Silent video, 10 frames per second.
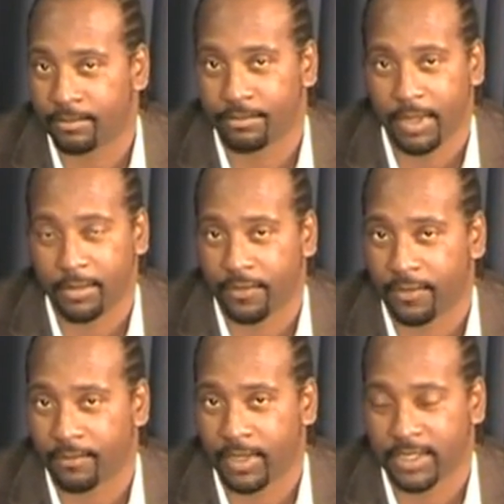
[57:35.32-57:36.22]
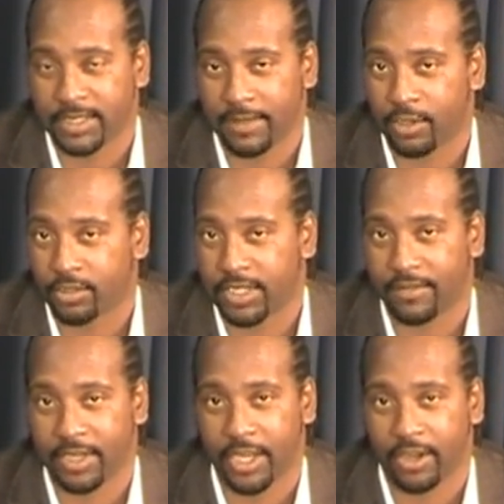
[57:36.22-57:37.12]
people from the
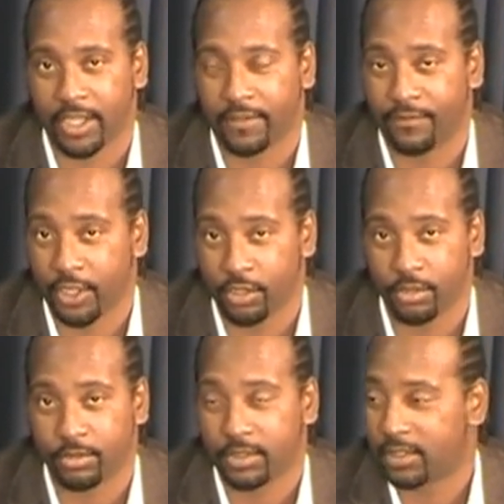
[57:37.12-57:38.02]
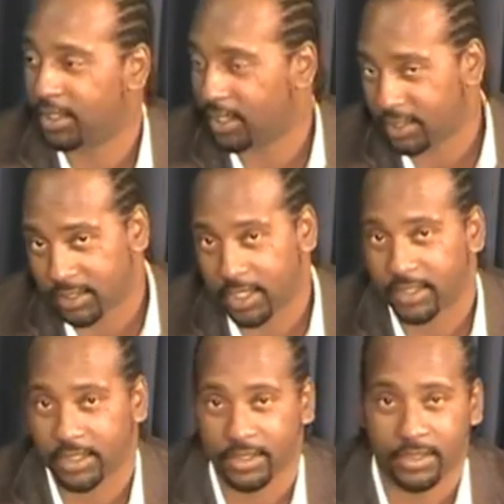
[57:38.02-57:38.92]
707 area views,
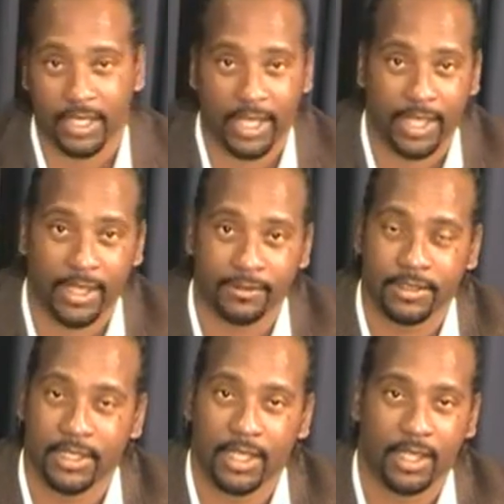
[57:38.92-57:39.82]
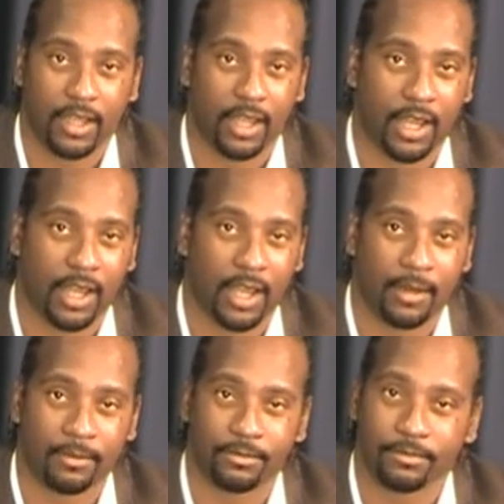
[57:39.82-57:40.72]
such as Dave's,
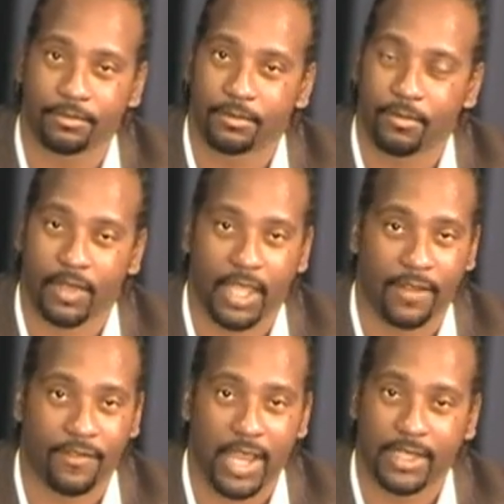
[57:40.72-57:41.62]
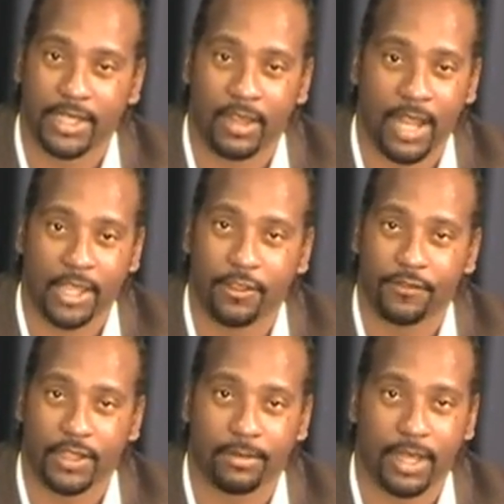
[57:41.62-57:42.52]
and finding out how you
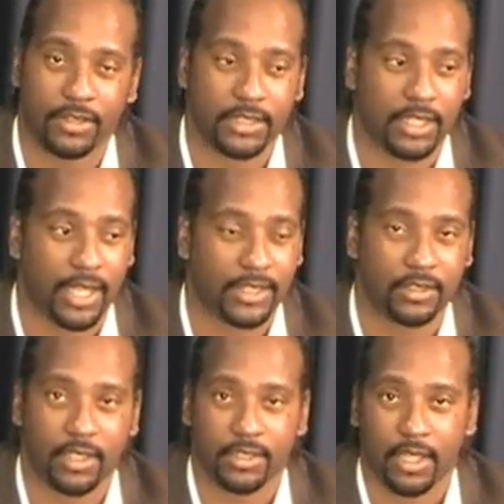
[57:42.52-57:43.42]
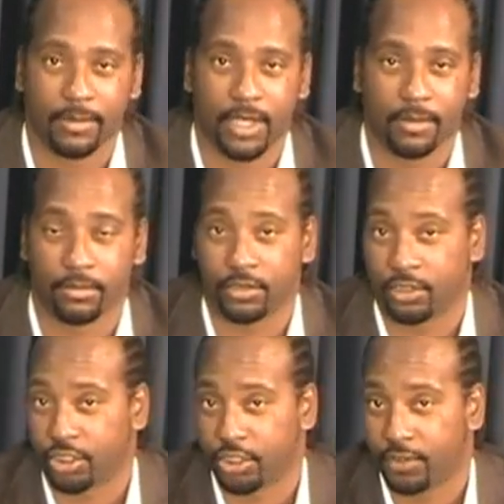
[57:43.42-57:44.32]
feel about this election that's coming up.
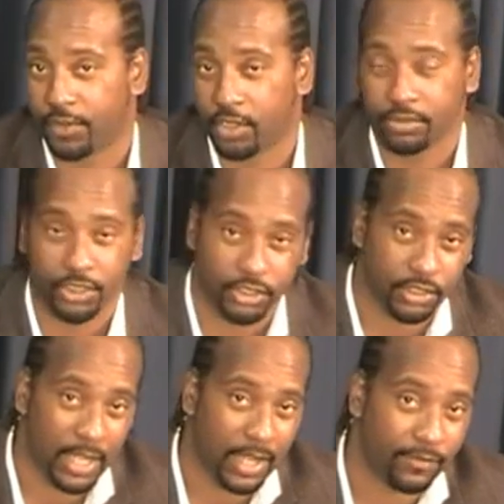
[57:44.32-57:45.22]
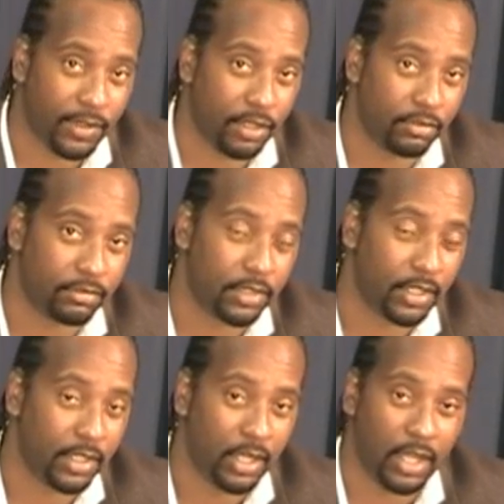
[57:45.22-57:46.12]
Should you vote? Should you not vote?
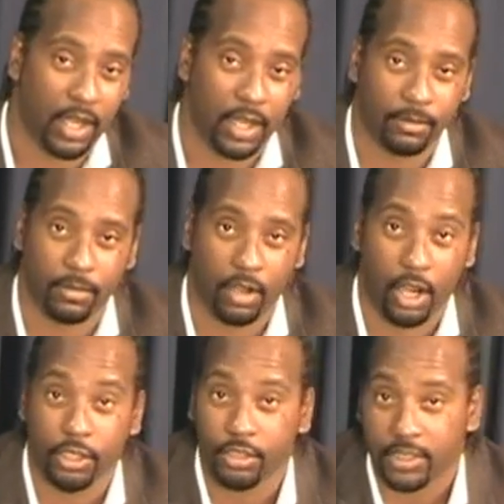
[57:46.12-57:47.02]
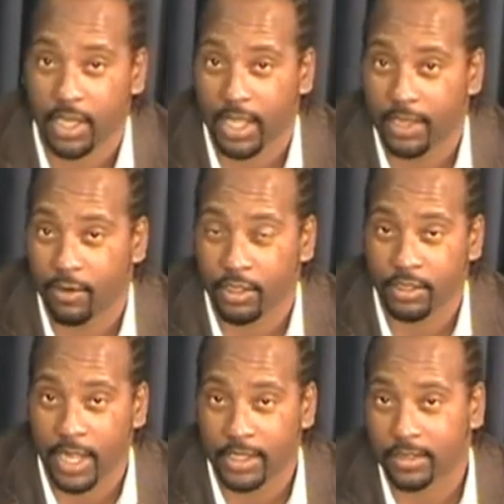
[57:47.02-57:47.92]
Are you a slave? Are you
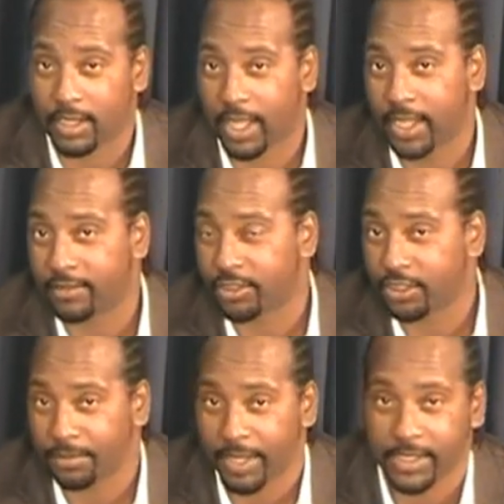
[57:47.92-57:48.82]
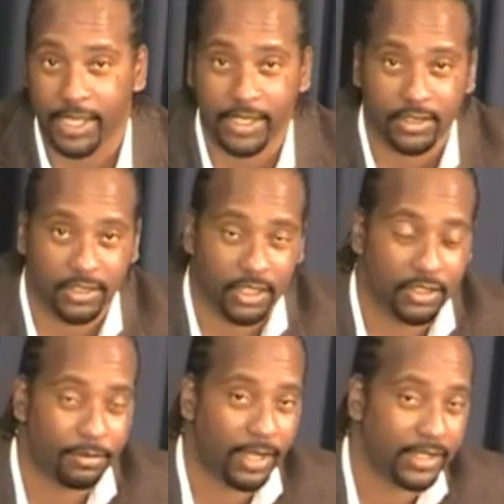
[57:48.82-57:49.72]
not a slave? Should you pay taxes? Shouldn't
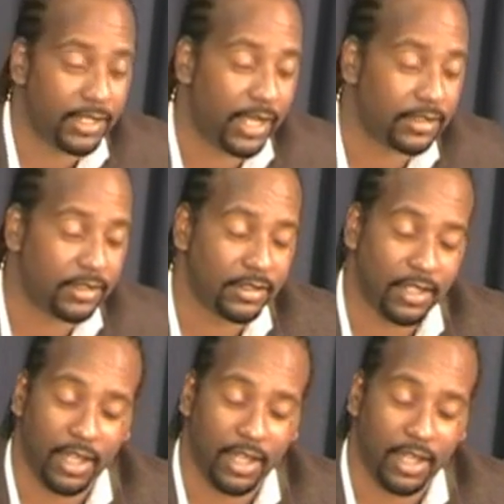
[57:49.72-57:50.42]
you pay taxes?